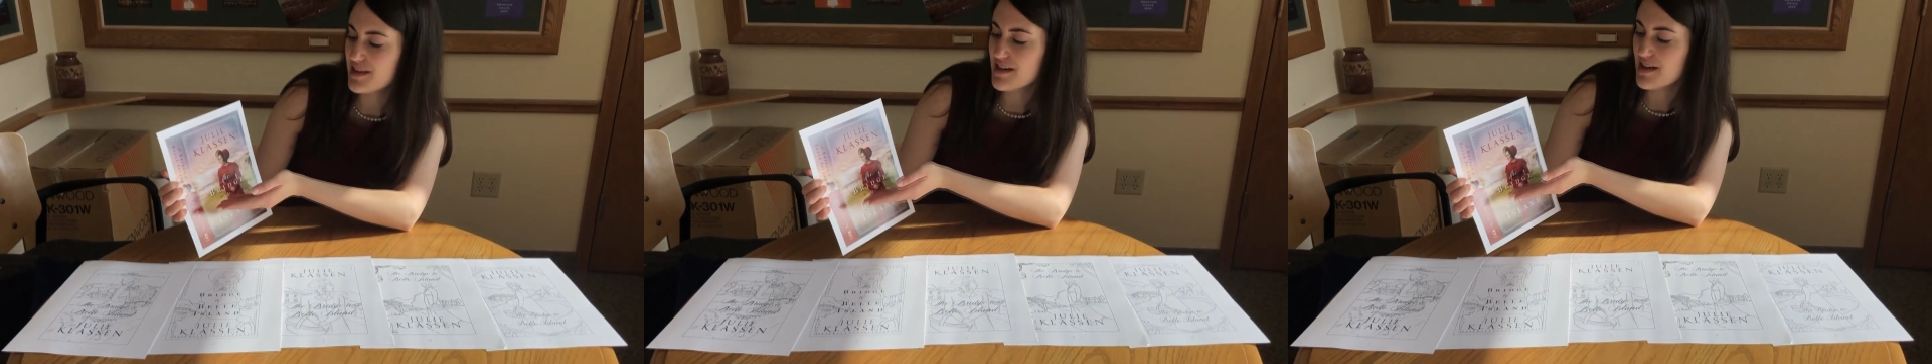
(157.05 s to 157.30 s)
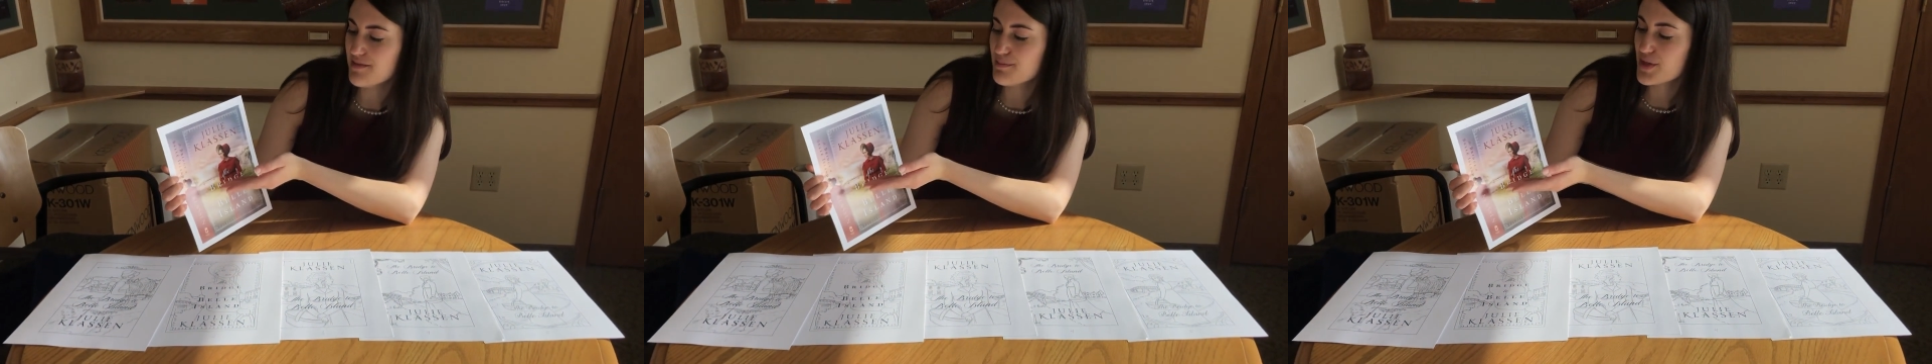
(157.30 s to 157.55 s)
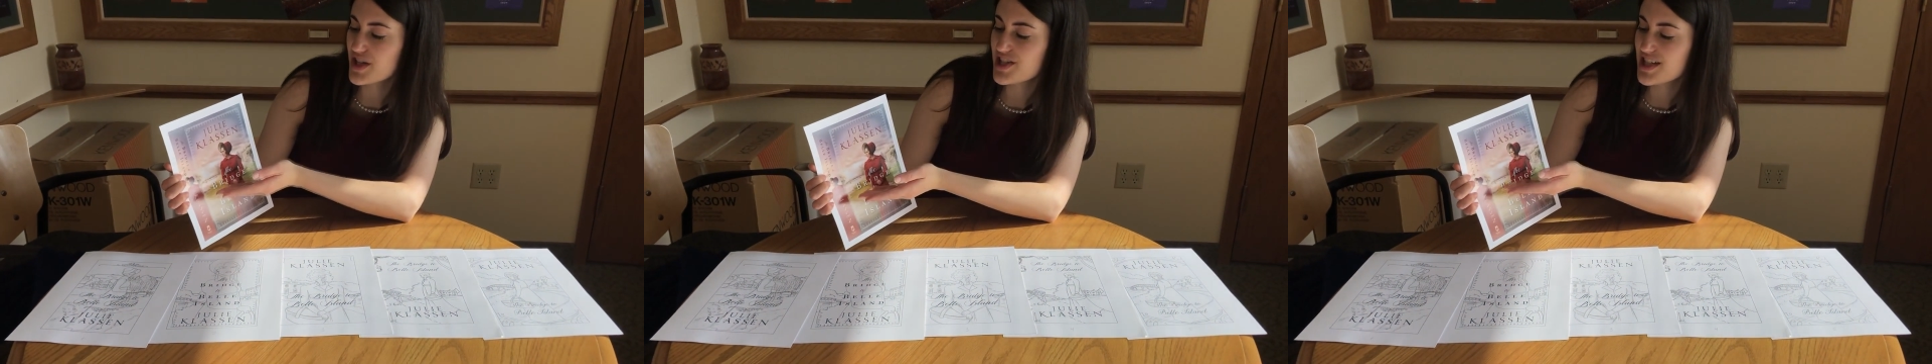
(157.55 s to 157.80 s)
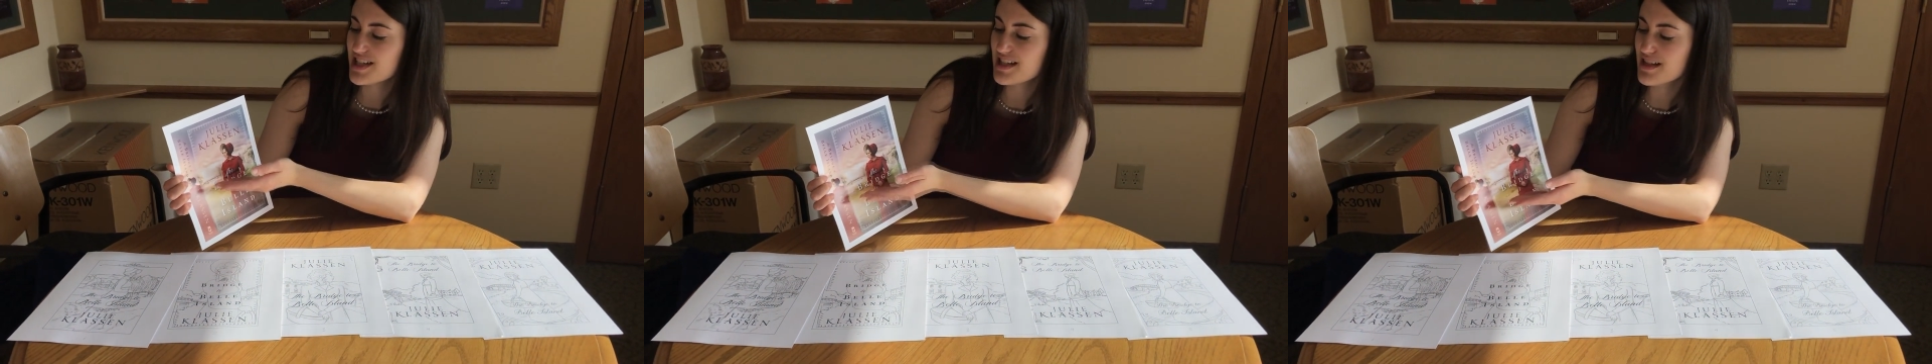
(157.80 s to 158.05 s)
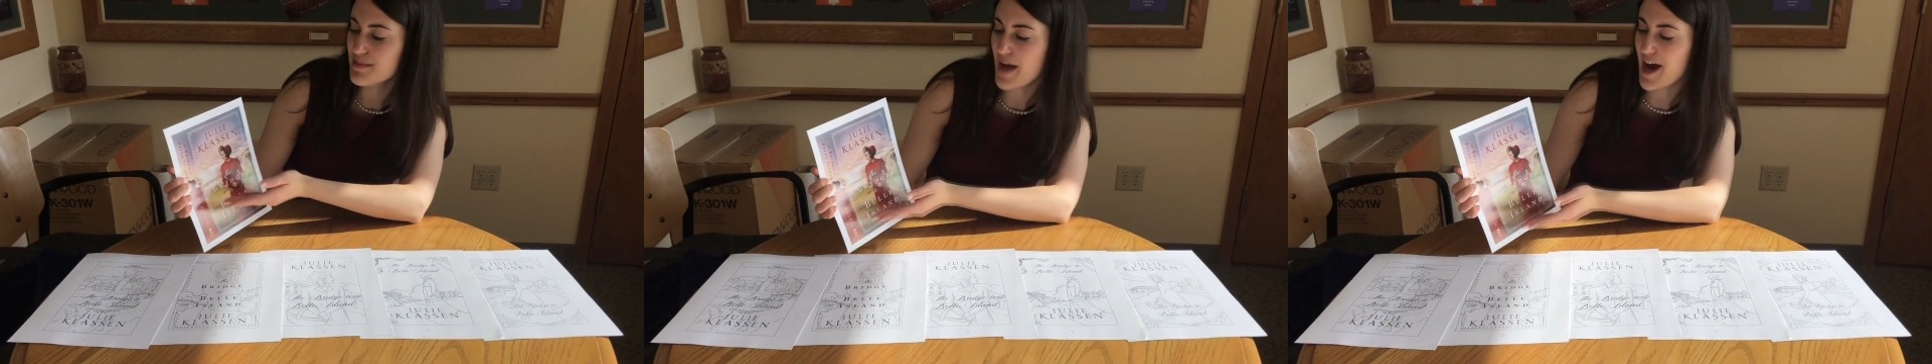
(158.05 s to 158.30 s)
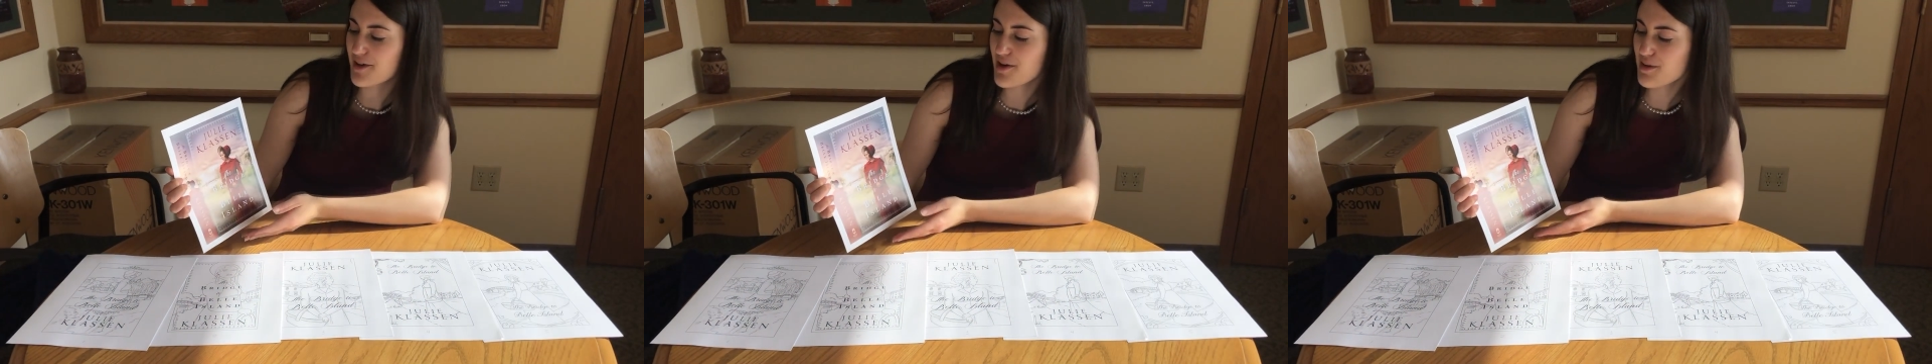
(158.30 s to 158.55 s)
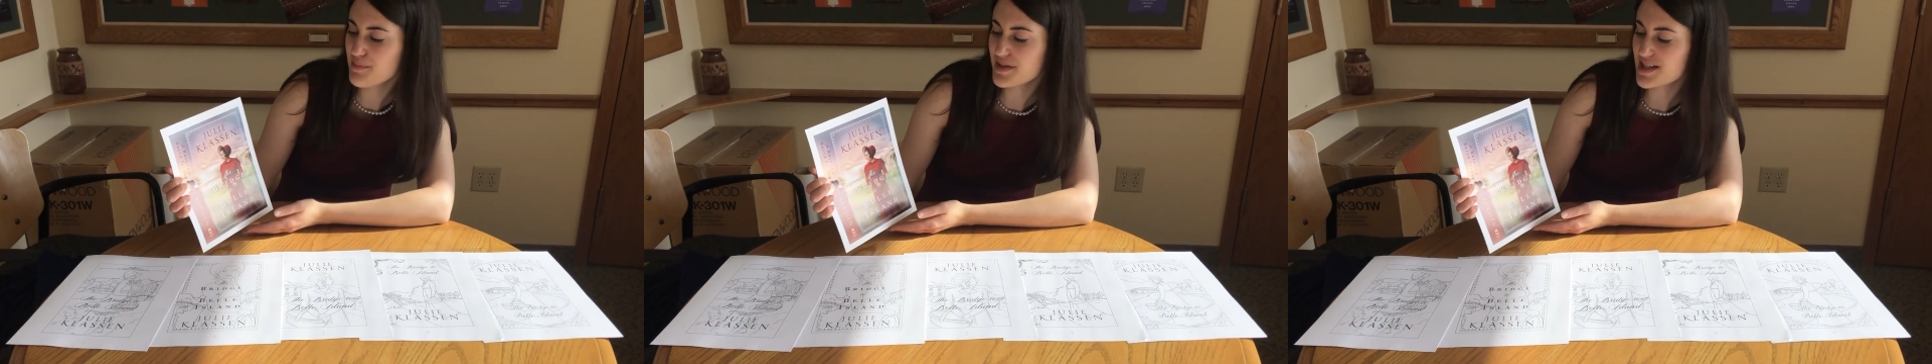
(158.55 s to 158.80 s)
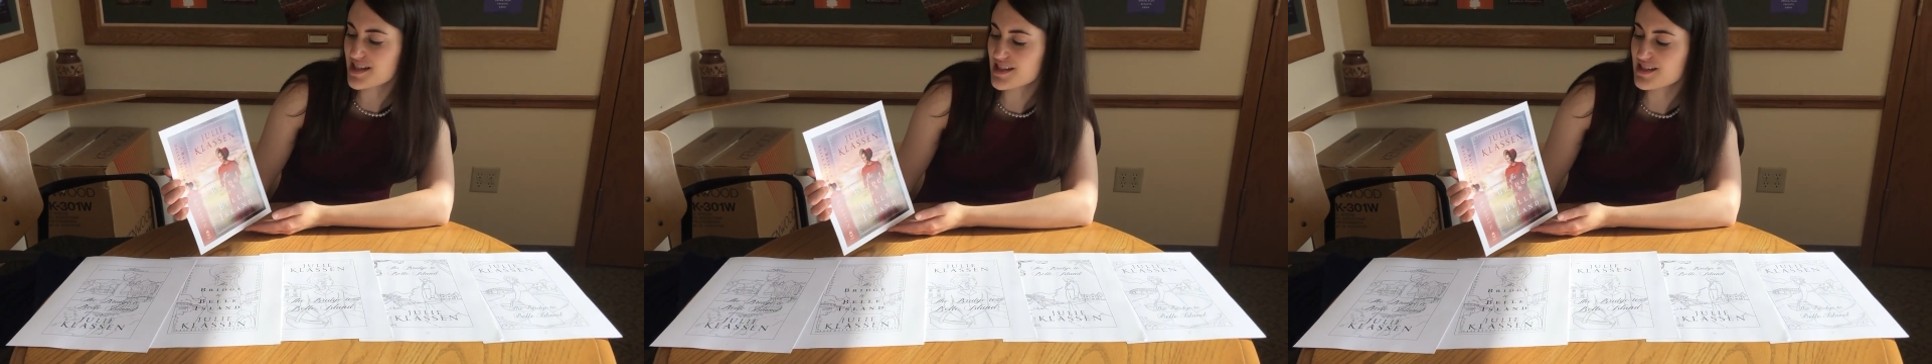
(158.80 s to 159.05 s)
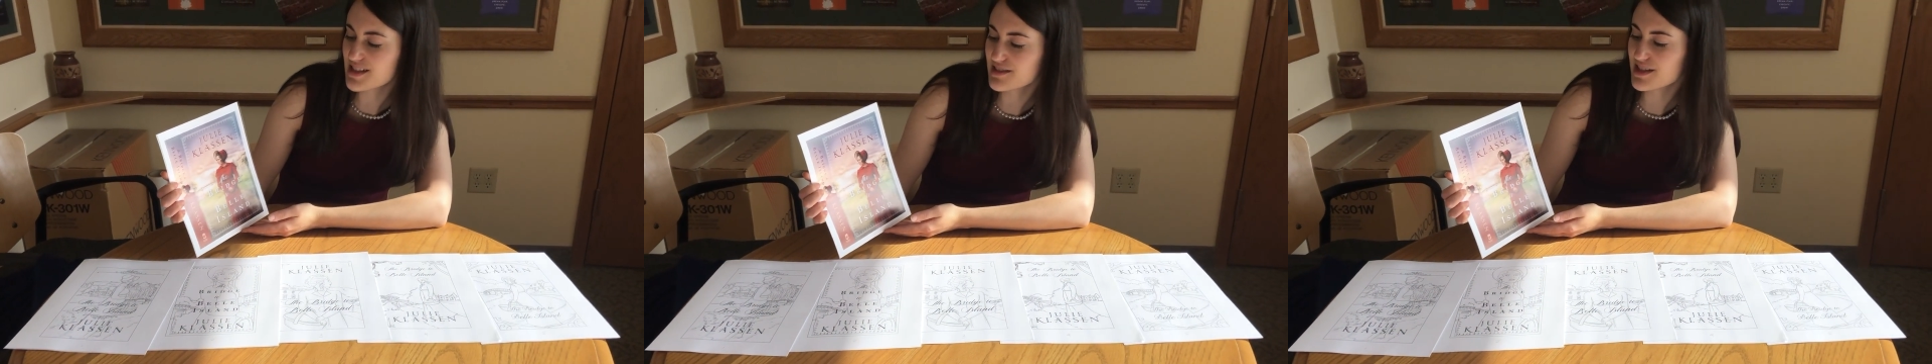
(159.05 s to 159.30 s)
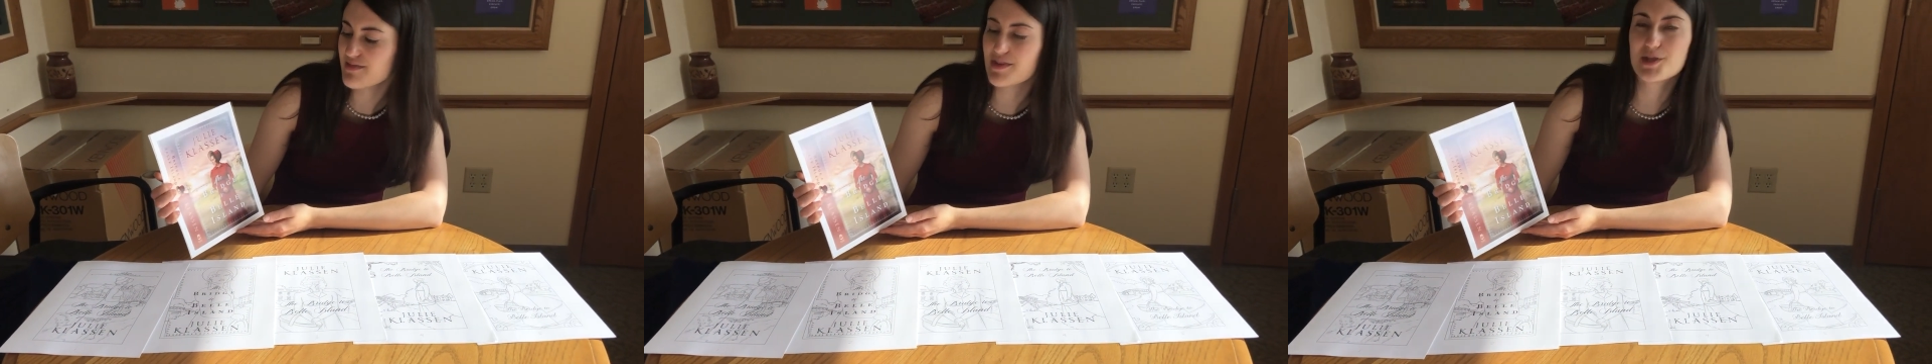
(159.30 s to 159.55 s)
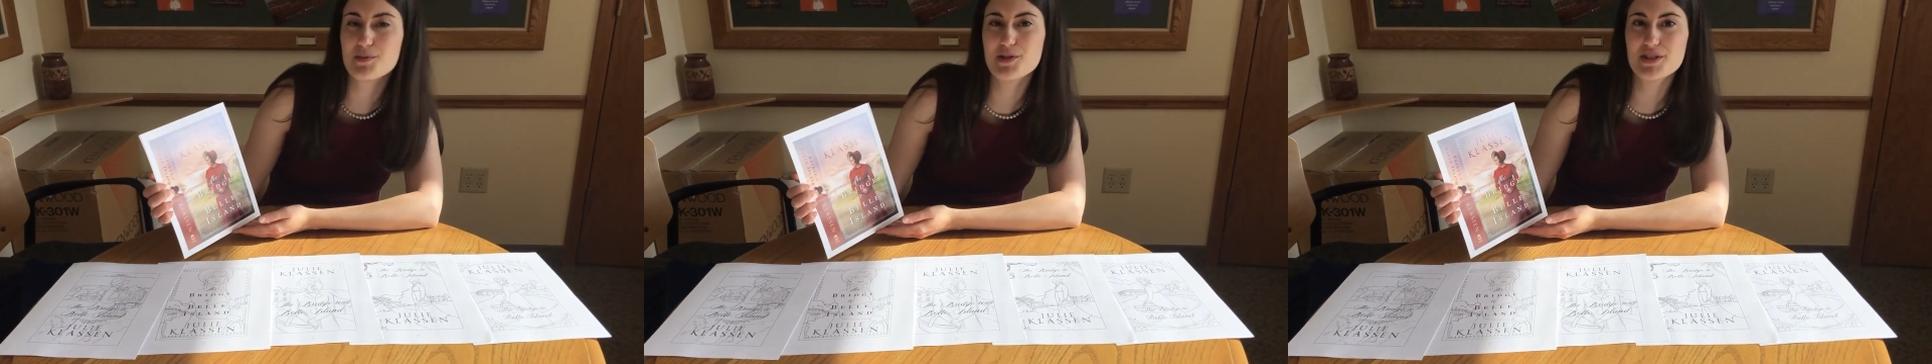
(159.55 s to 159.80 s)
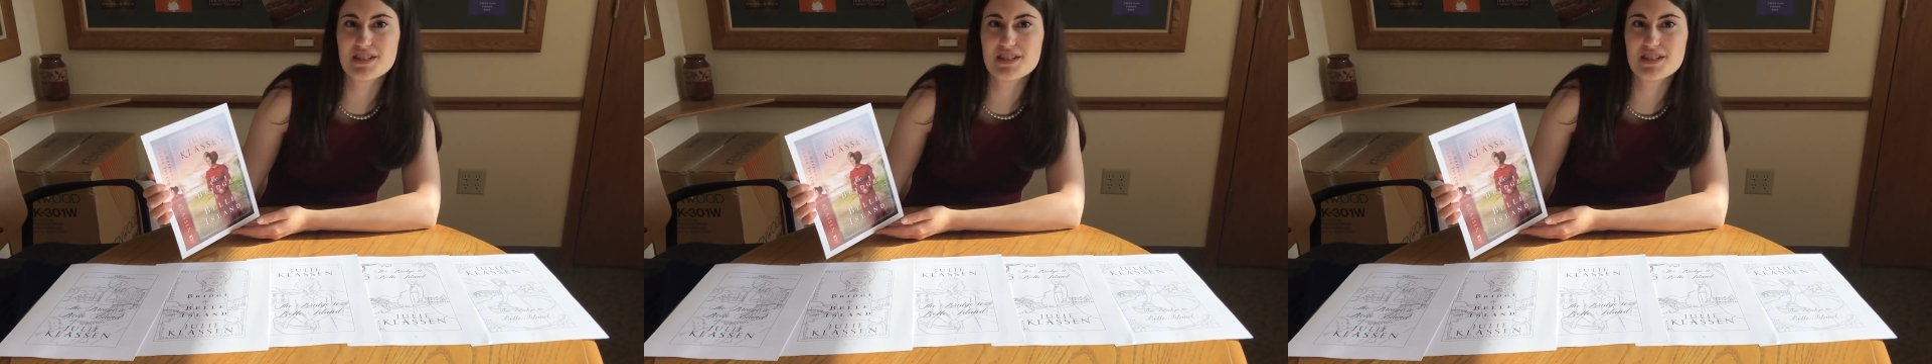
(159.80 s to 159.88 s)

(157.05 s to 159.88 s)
the bridge is in the background, but it's clearly visible.